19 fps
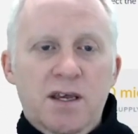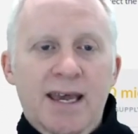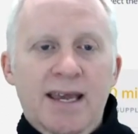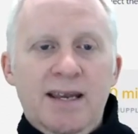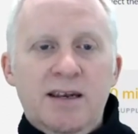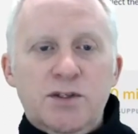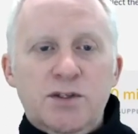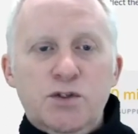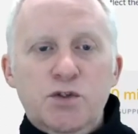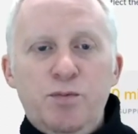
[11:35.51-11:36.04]

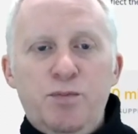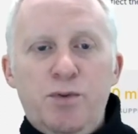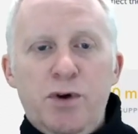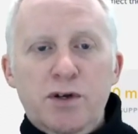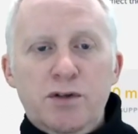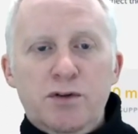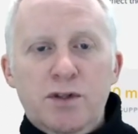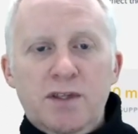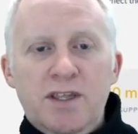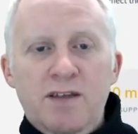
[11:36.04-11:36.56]
and
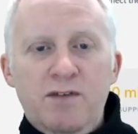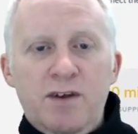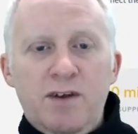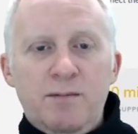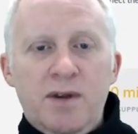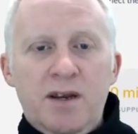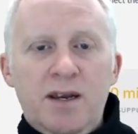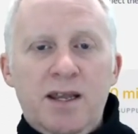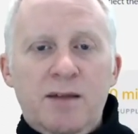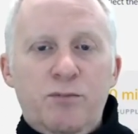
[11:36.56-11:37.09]
support the
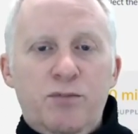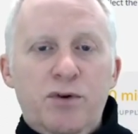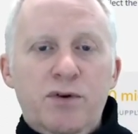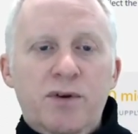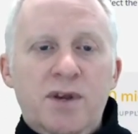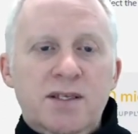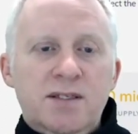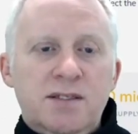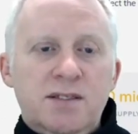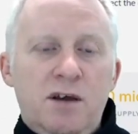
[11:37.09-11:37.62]
development and
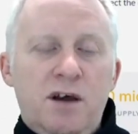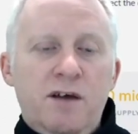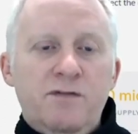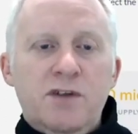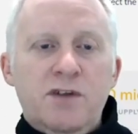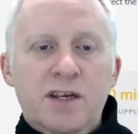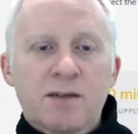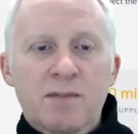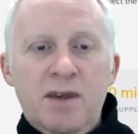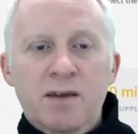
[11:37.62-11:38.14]
progress of
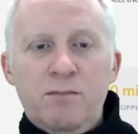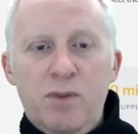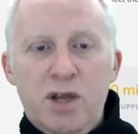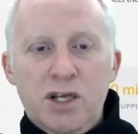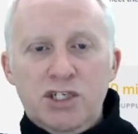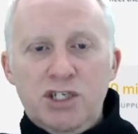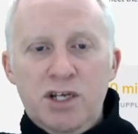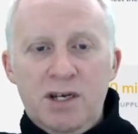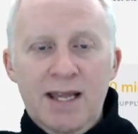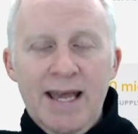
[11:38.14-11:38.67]
the Nimiq
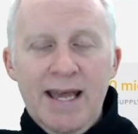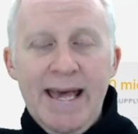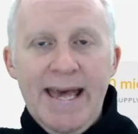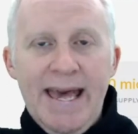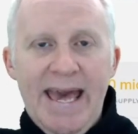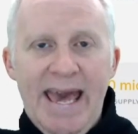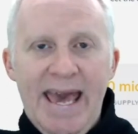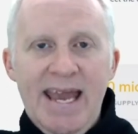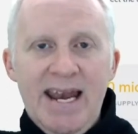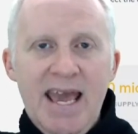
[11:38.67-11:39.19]
blockchain
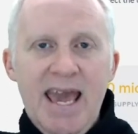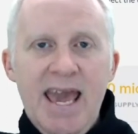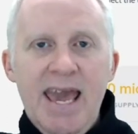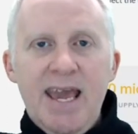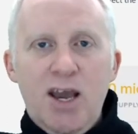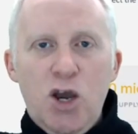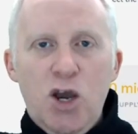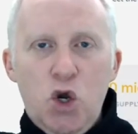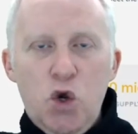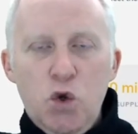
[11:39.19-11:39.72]
and
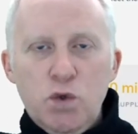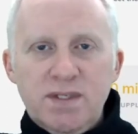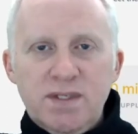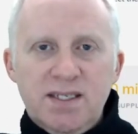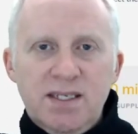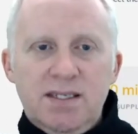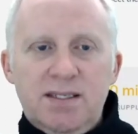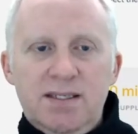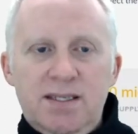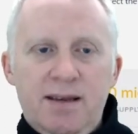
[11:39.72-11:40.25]

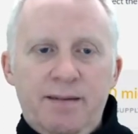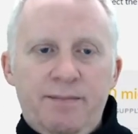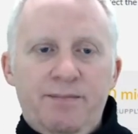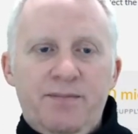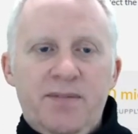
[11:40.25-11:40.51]
ecosystem.